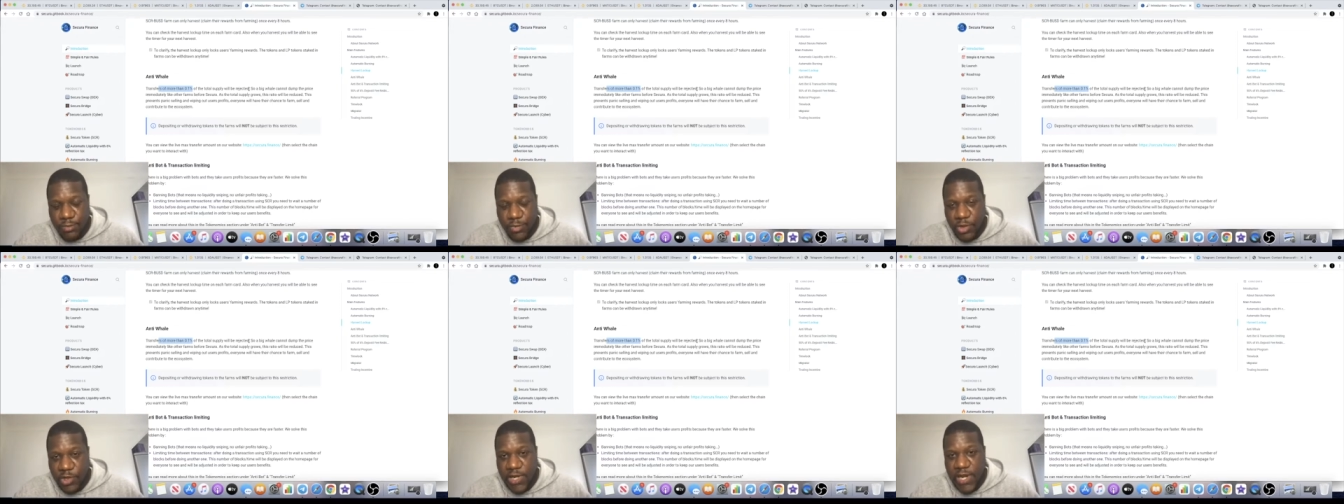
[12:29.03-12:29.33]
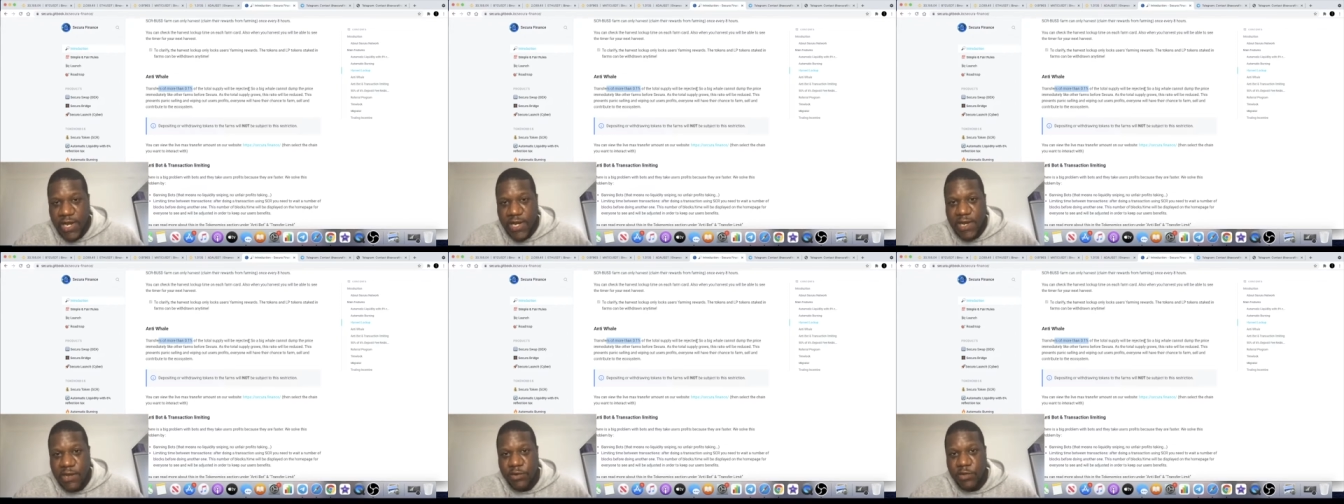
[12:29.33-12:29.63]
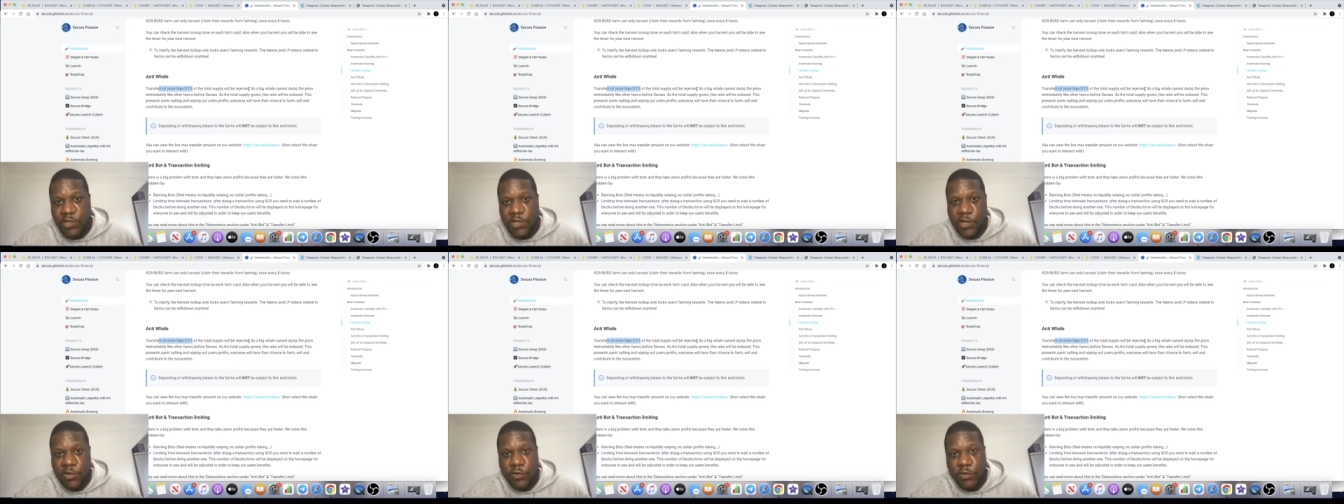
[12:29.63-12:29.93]
Okay, now the
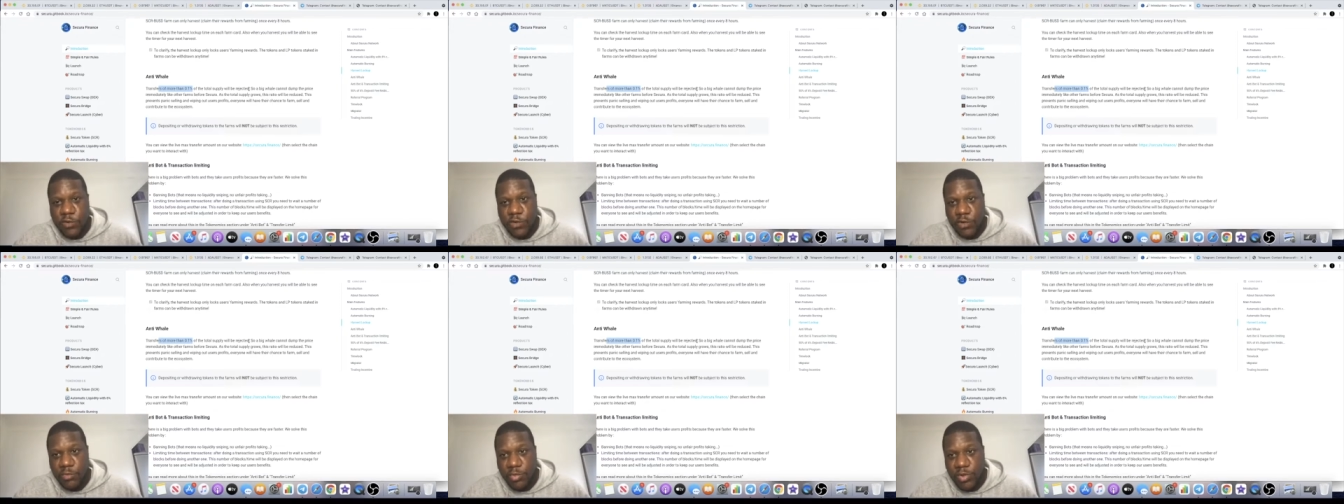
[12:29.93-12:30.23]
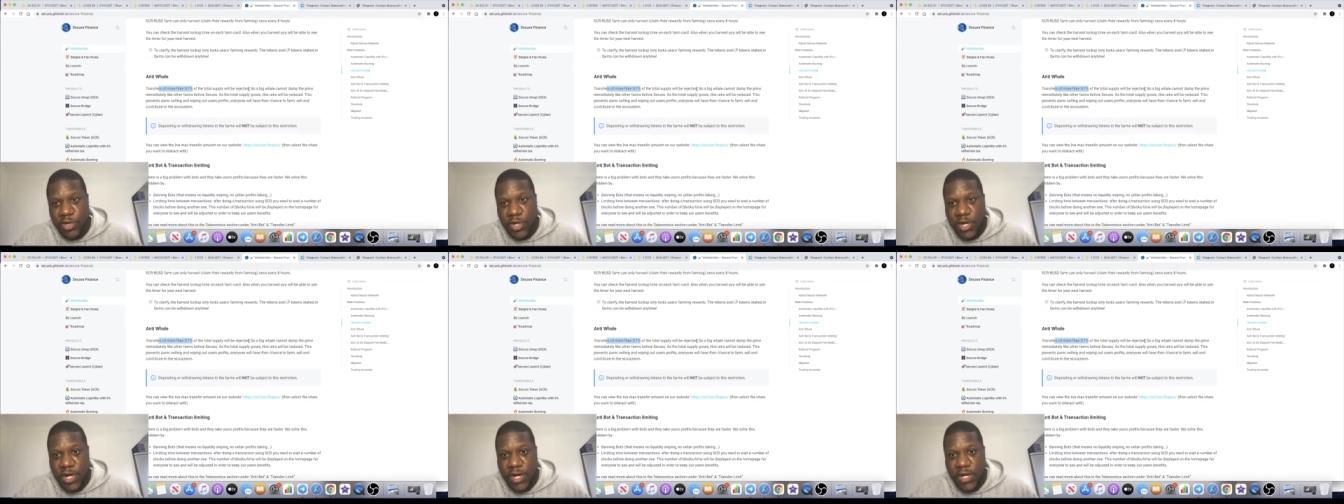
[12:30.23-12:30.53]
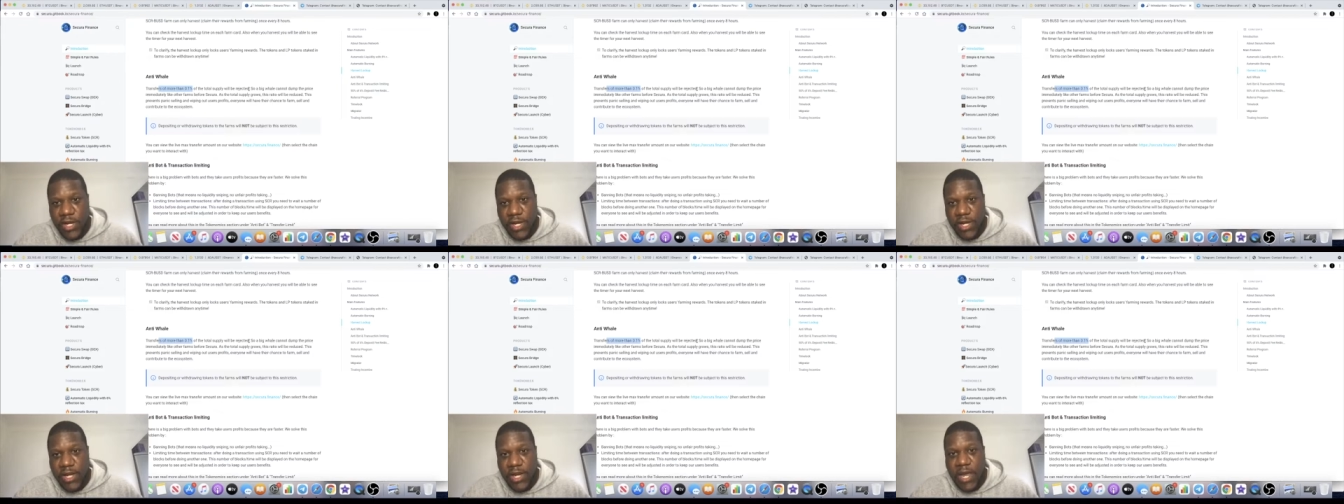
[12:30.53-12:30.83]
total supply
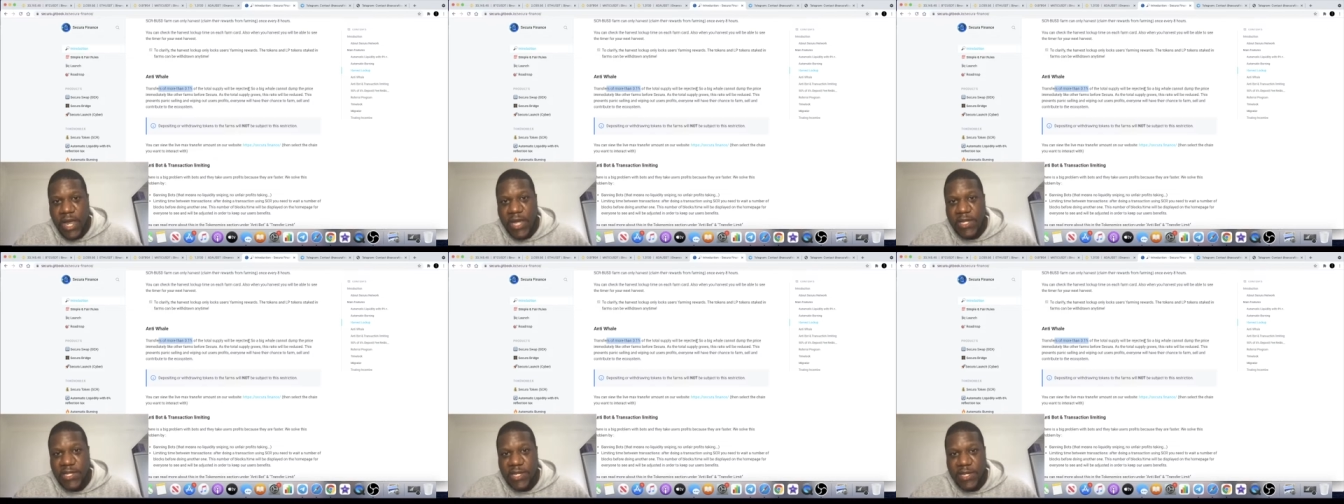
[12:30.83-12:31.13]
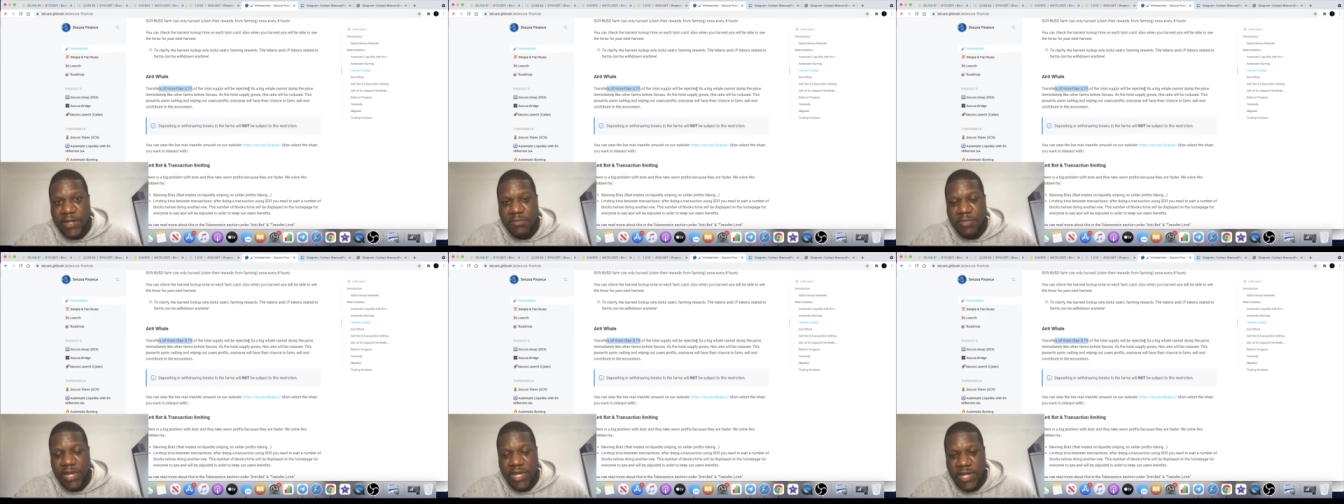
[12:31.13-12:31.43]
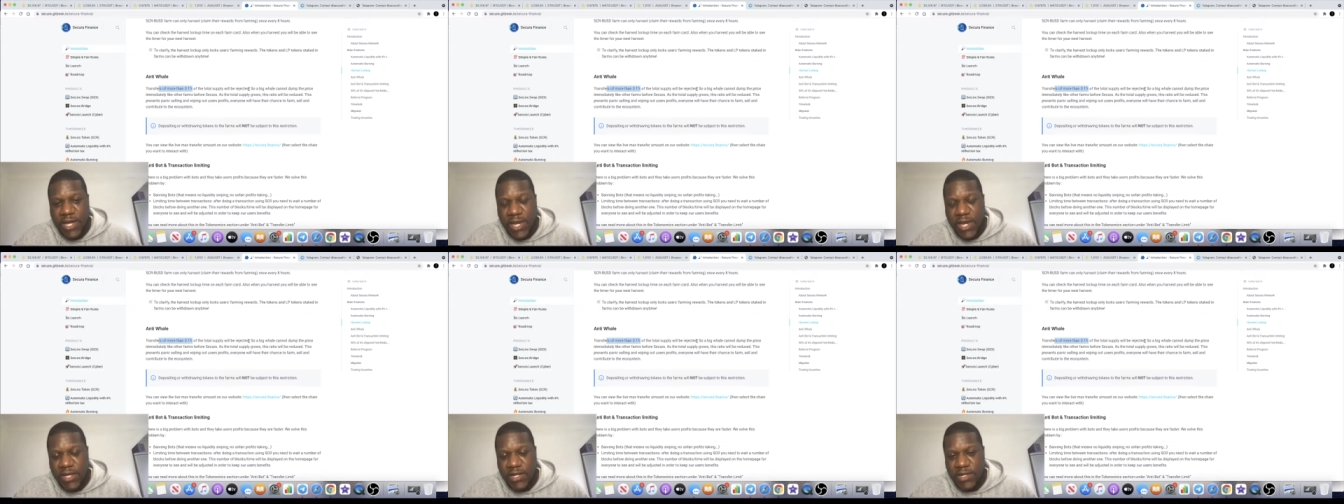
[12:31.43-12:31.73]
actually
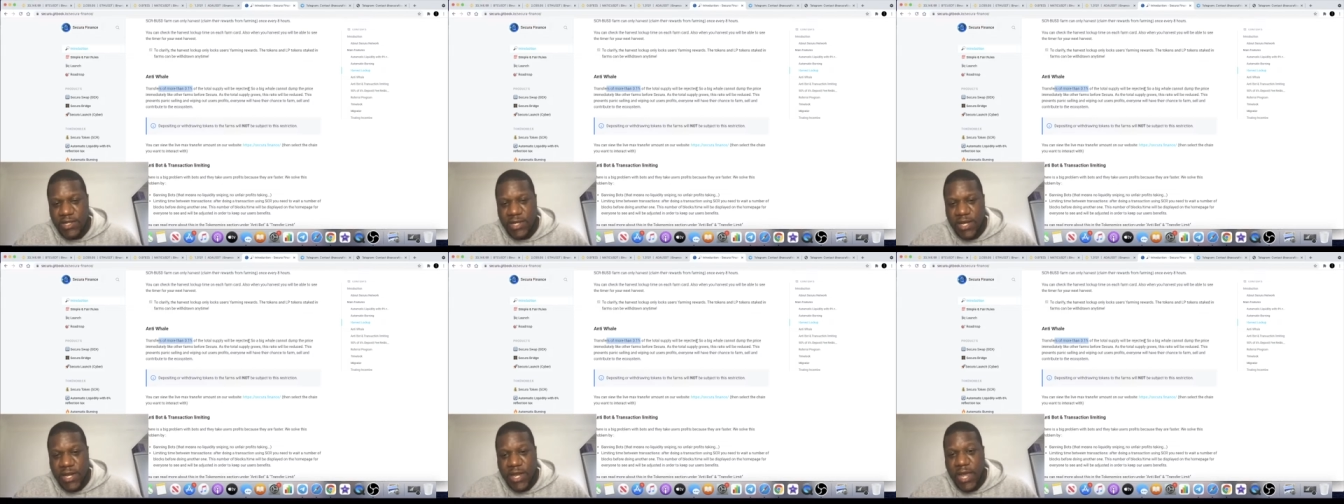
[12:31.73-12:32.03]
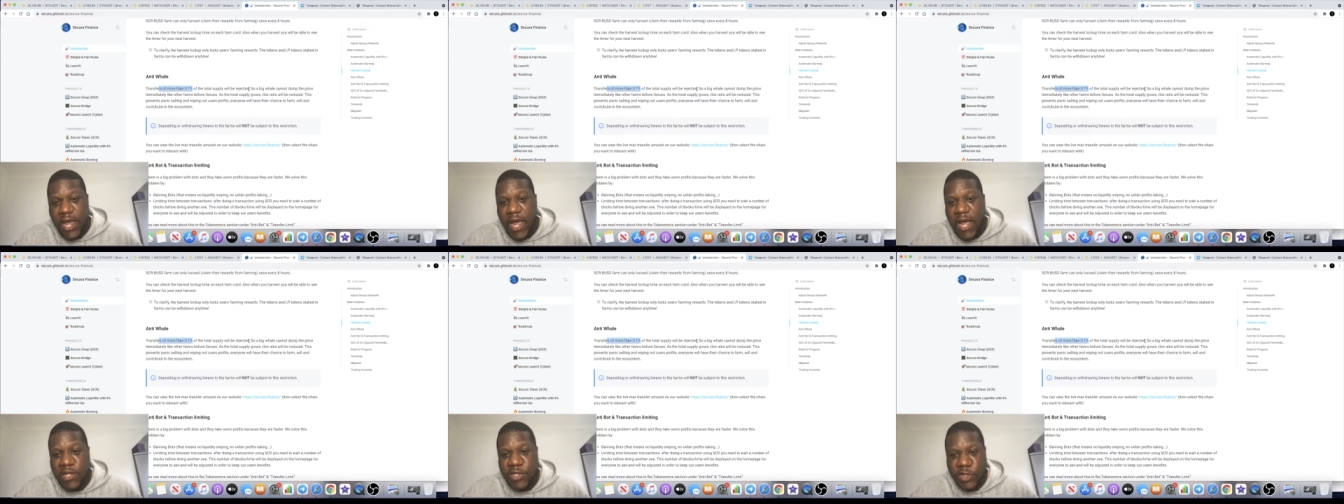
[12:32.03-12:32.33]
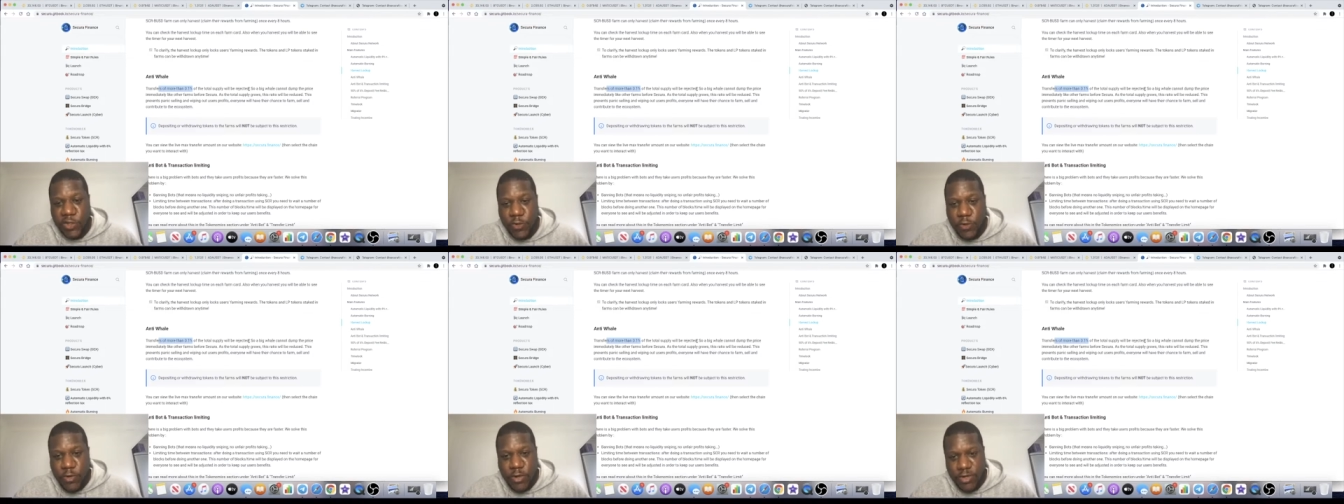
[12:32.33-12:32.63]
begins at
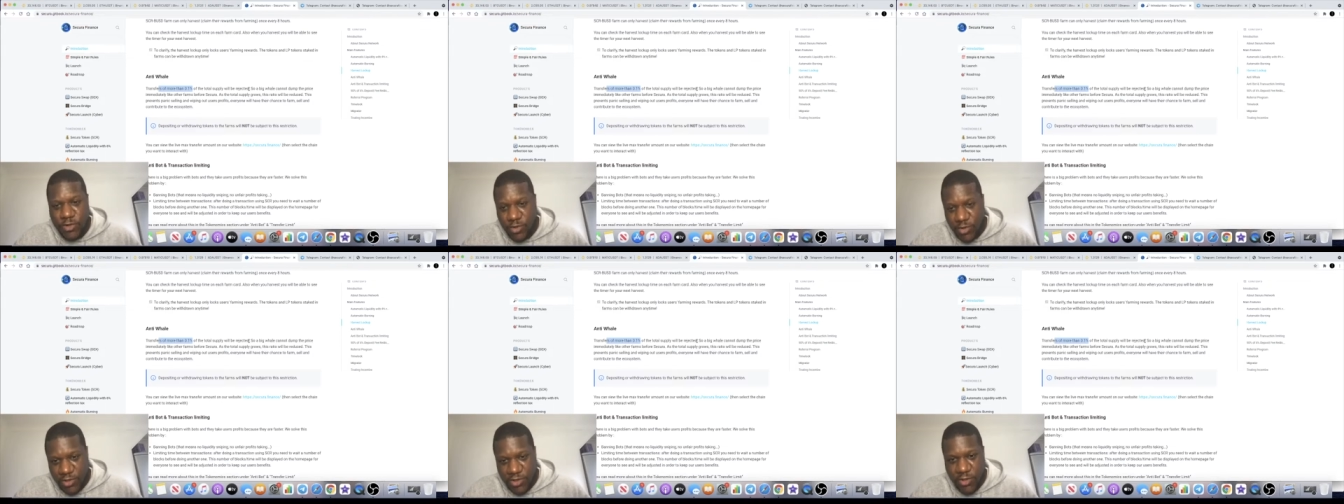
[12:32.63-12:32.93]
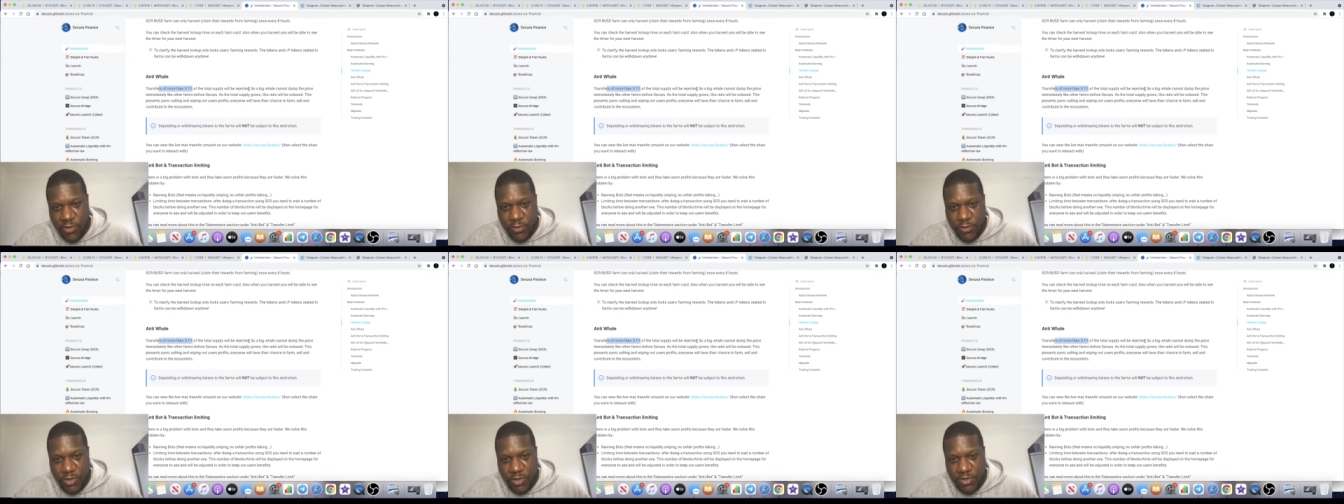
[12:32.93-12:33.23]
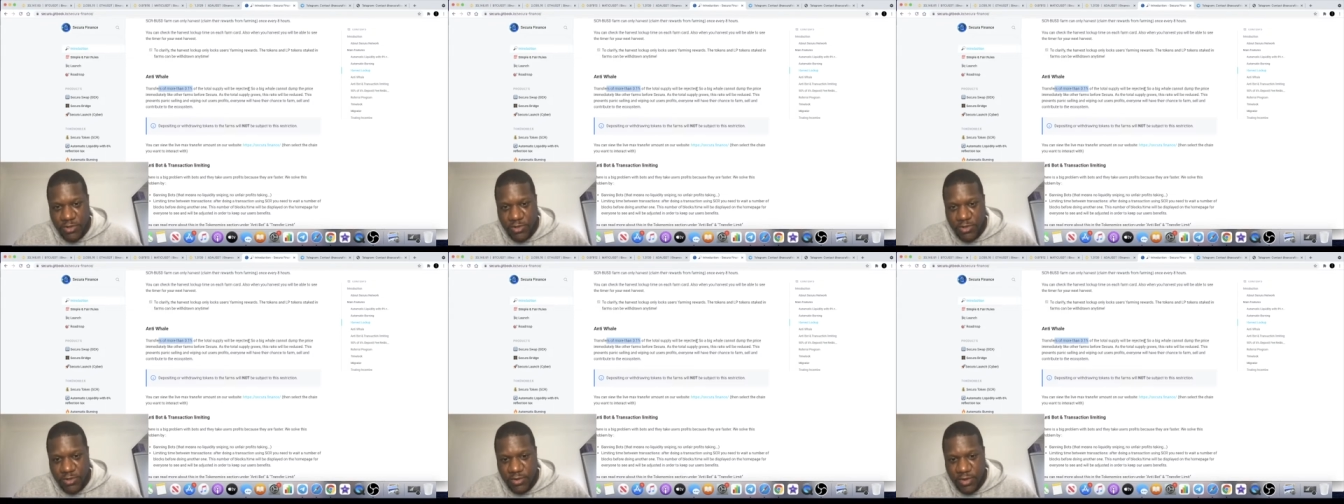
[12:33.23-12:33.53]
200
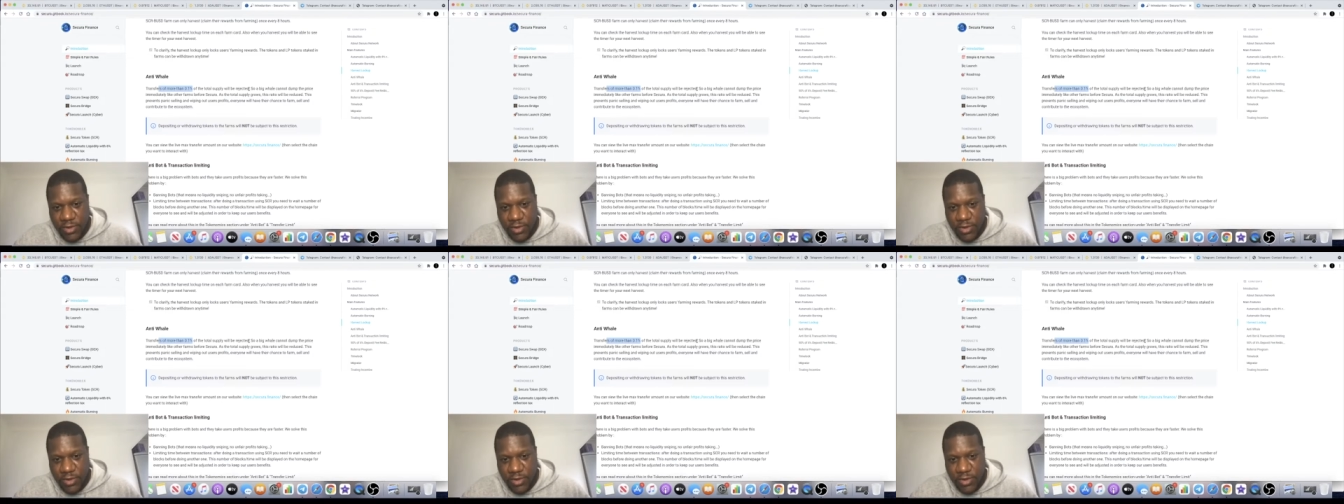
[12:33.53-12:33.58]
tokens.